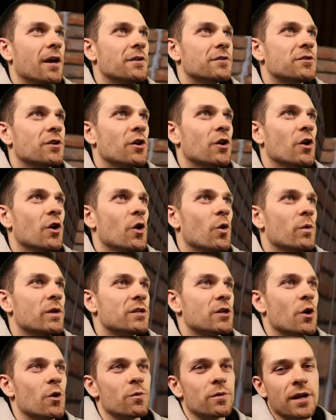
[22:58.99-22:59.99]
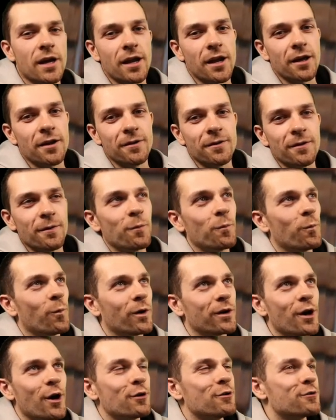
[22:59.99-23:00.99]
So we don't get a one
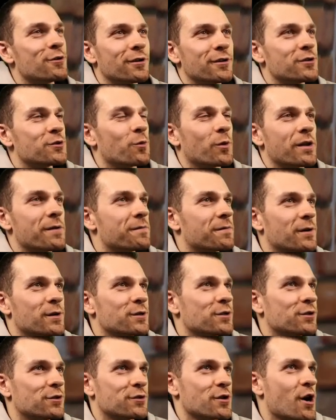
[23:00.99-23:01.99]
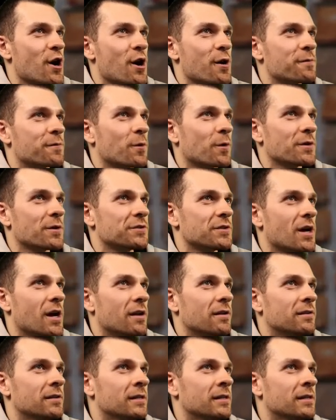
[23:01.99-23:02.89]
hundred twenty-first star. Of course not.